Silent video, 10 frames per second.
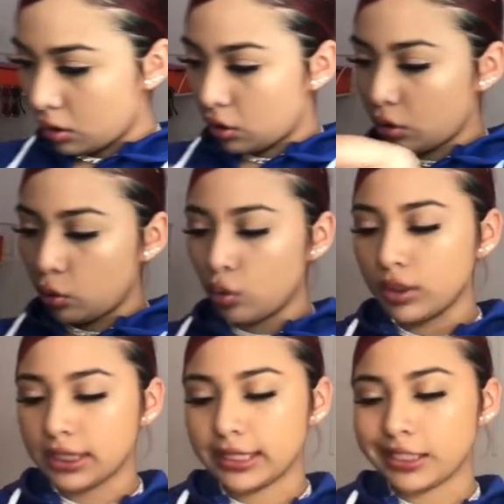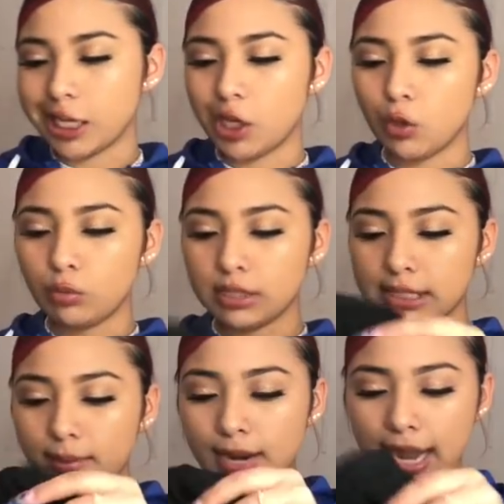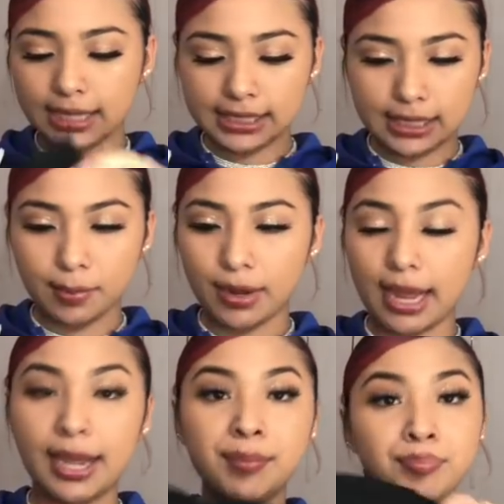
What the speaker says: Oh, this is cute. Some light.